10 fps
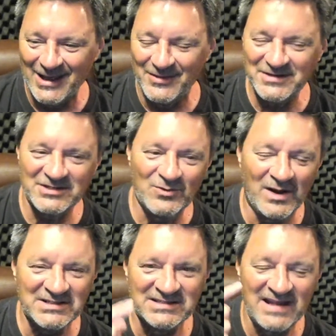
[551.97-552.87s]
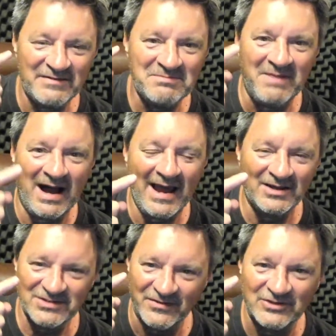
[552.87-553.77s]
This is what seven
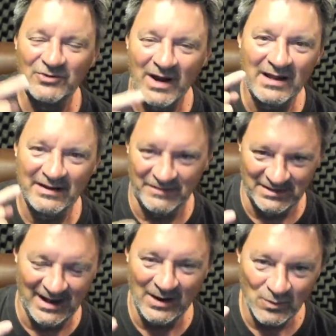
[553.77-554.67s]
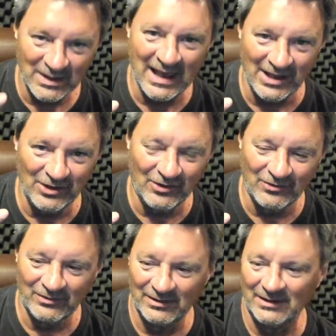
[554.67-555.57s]
miles on the trail every day will get
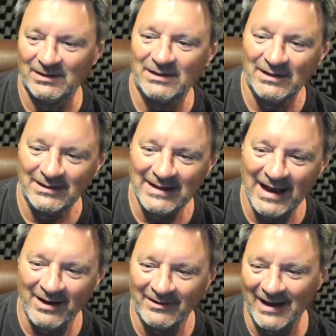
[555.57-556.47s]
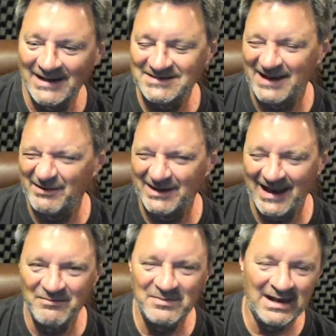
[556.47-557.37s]
you. Now, I say every day. I
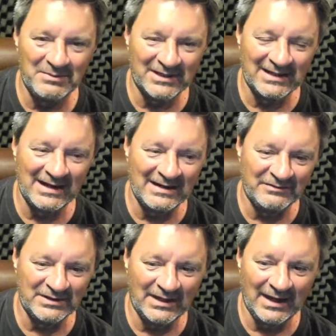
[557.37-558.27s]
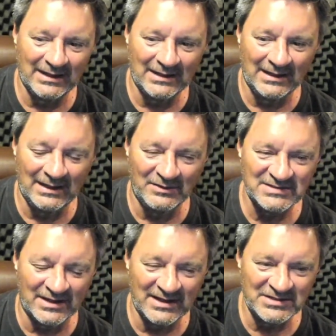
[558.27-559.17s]
haven't been able to get out every day. Uh, I
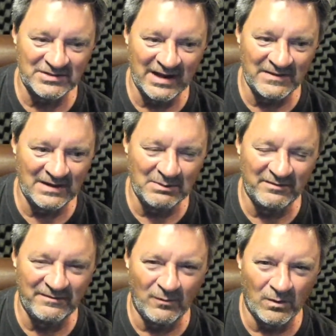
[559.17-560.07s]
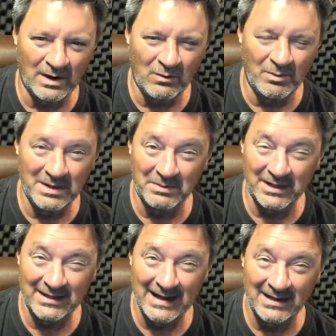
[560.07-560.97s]
was out yesterday and the day before. I won't be able to
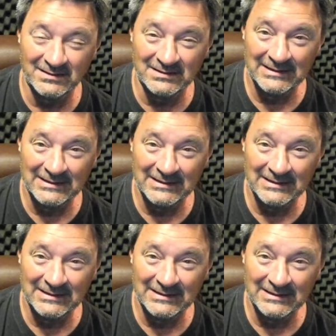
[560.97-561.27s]
get out.